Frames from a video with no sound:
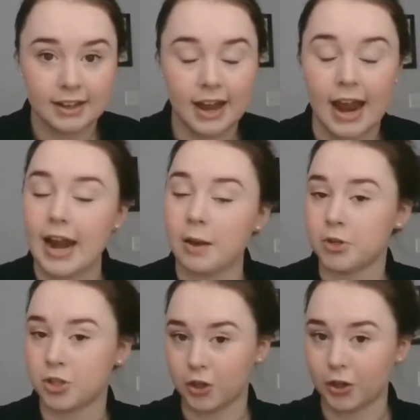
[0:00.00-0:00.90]
And I'm
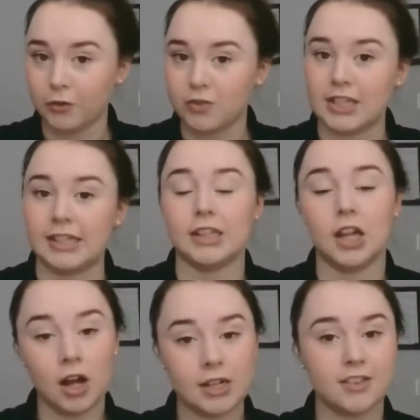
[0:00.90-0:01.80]
sure you've seen
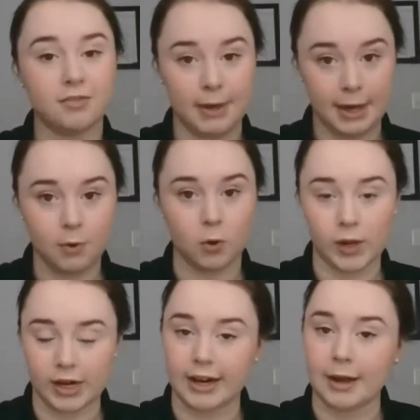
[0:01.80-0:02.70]
lots of people
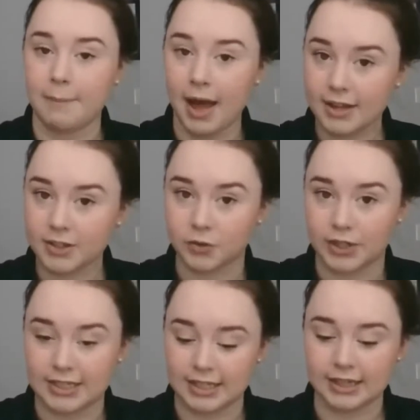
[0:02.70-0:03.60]
wearing a mask
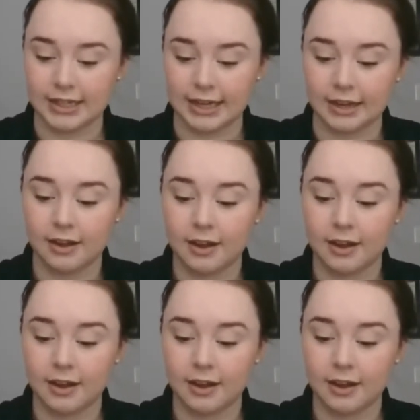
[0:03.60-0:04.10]
recently